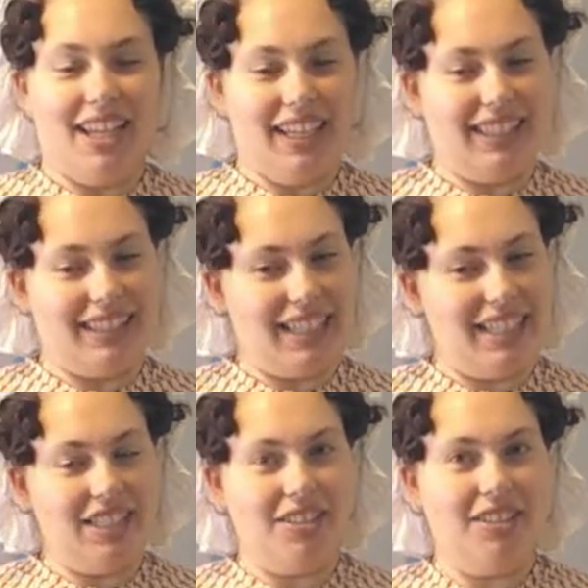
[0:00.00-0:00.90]
It's
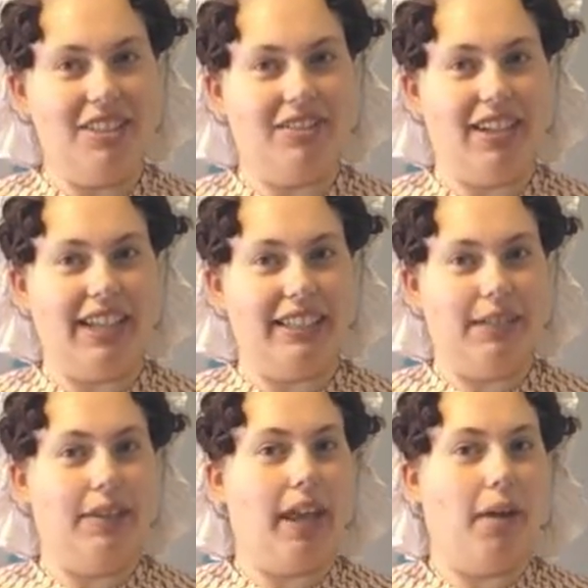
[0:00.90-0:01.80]
1830s
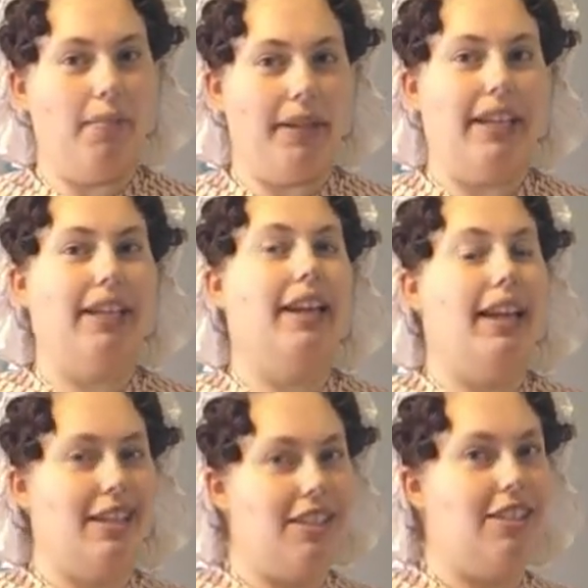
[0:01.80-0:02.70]
crazy without being
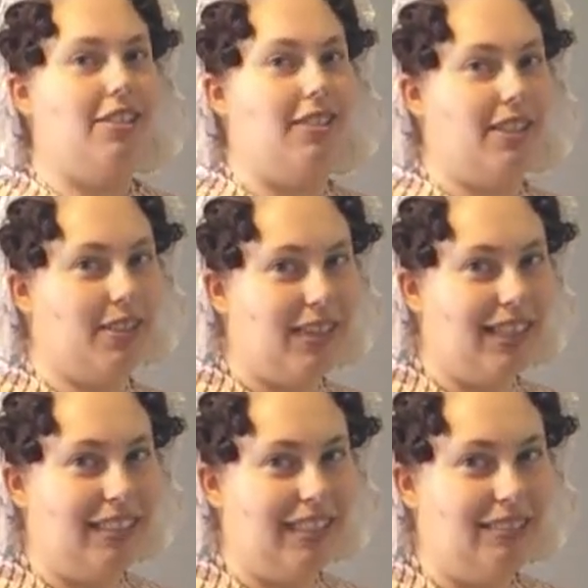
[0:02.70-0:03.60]
1830s
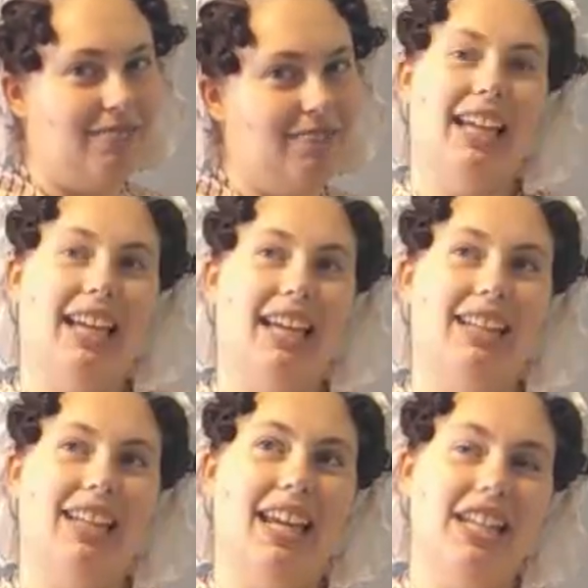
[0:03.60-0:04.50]
crazy.
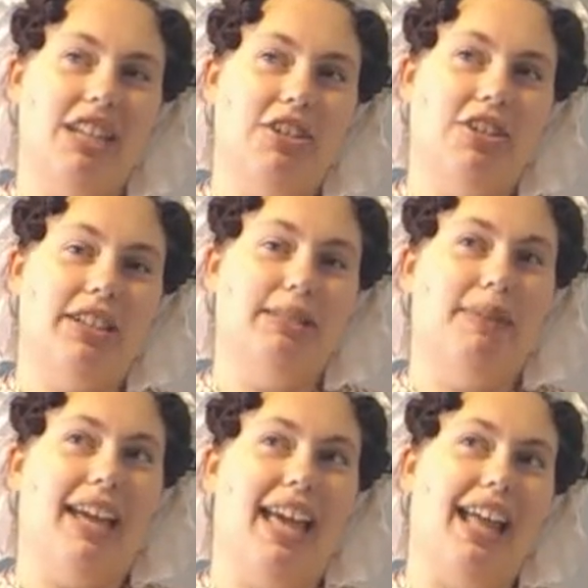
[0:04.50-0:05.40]
1830s
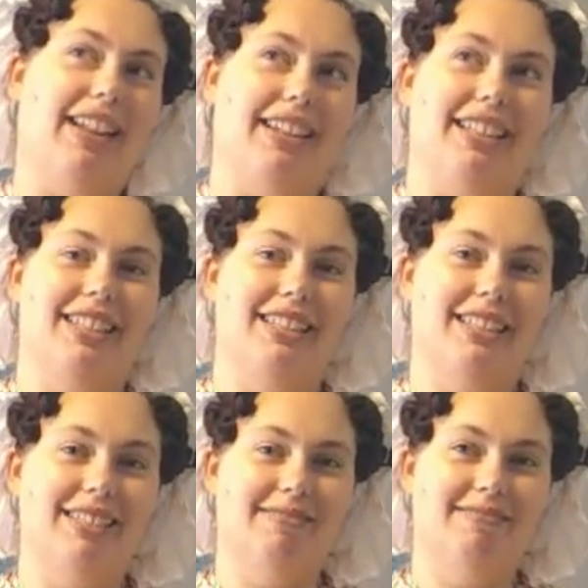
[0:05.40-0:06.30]
but
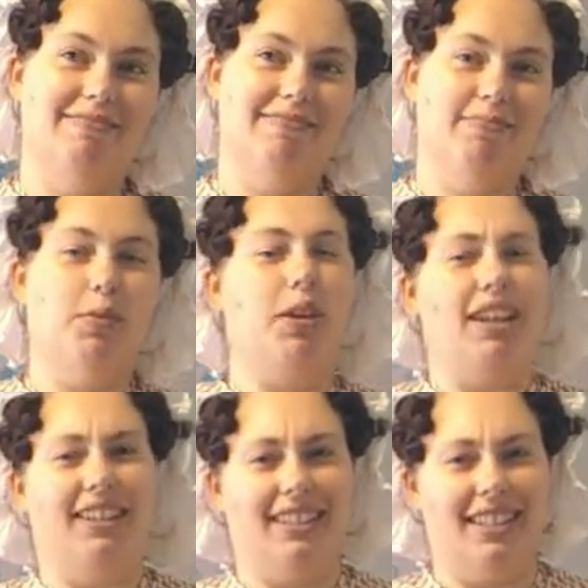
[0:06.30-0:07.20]
elegant. More
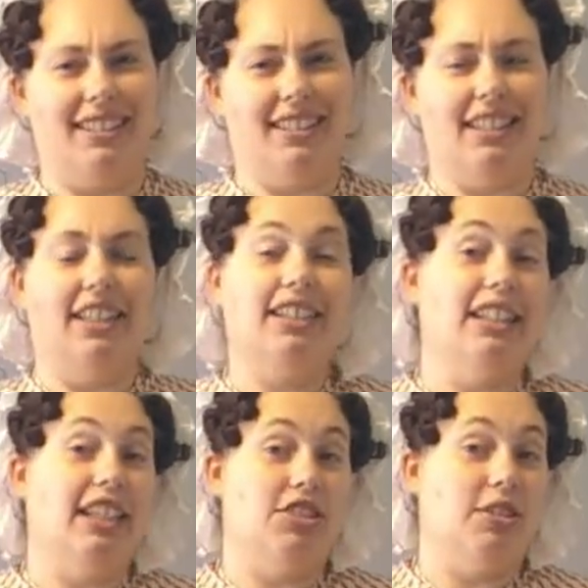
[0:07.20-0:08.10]
elegant. As
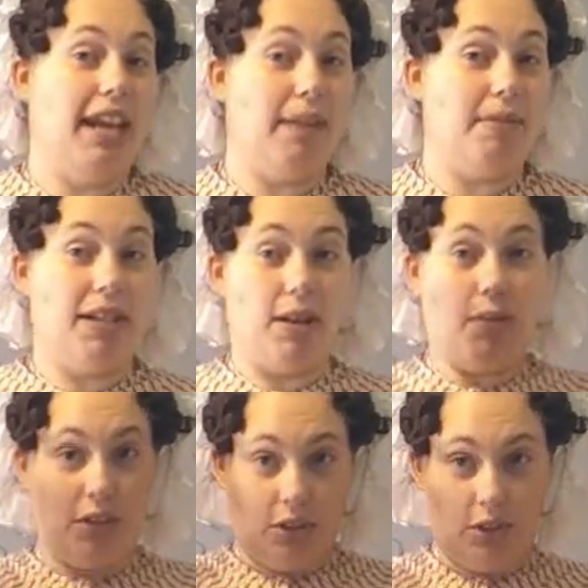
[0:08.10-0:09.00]
elegant as you can be
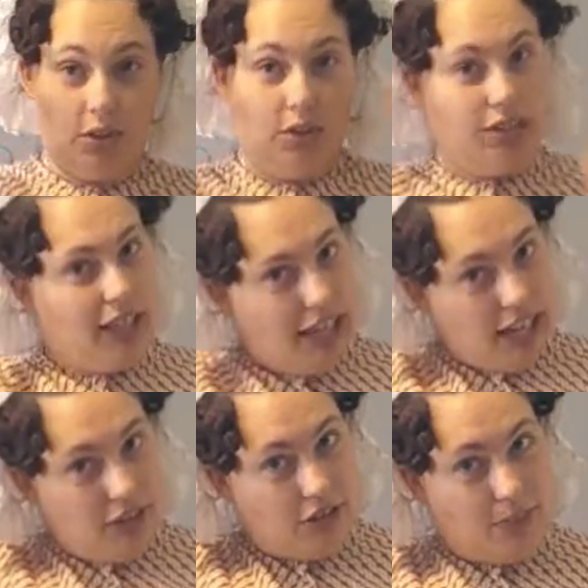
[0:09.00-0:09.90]
with curls,
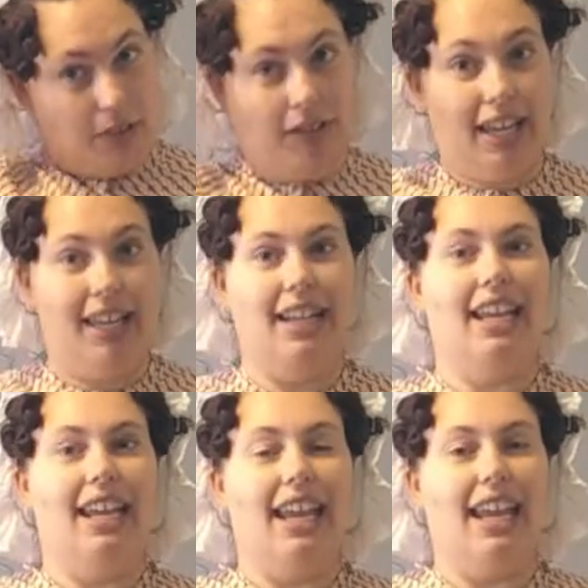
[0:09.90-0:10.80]
hair on top of your head,
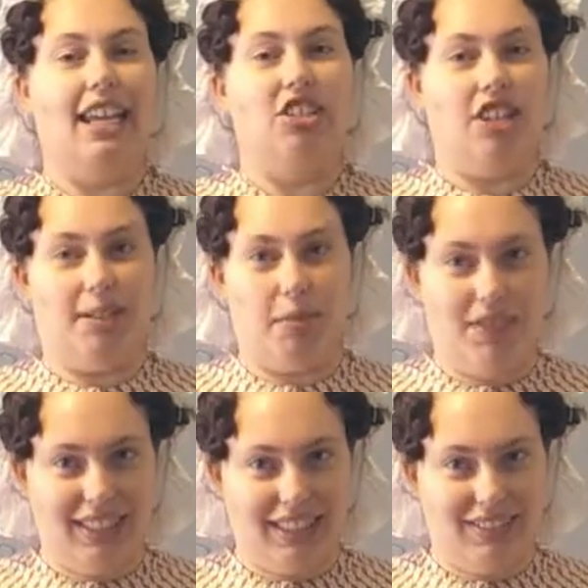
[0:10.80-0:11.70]
and giant
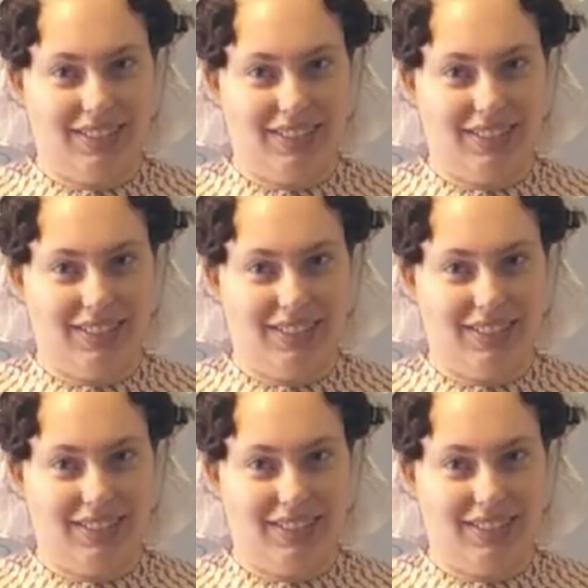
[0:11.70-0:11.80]
poopies.